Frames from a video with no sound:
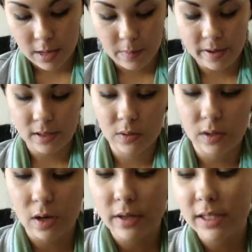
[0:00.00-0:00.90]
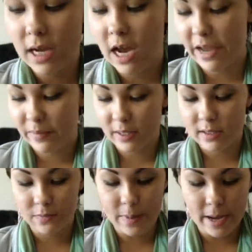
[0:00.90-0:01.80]
buy this one all the time.
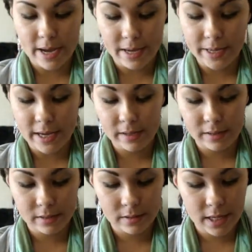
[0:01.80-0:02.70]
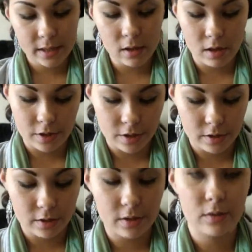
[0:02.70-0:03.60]
It's by Estee
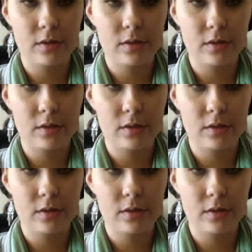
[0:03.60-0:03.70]
Lauder, the